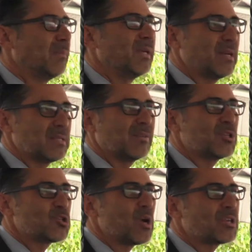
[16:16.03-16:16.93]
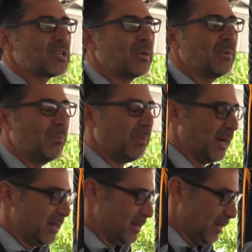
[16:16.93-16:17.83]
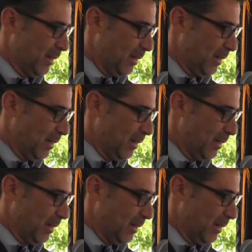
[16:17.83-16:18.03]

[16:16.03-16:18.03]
because of construction, but